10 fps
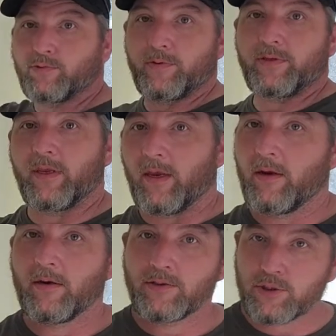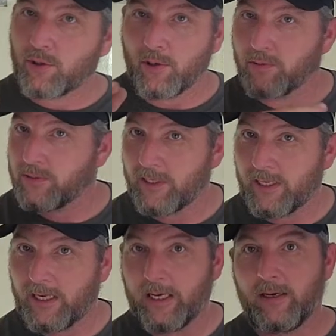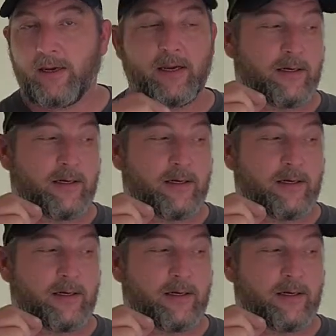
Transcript: with screws in the kit, and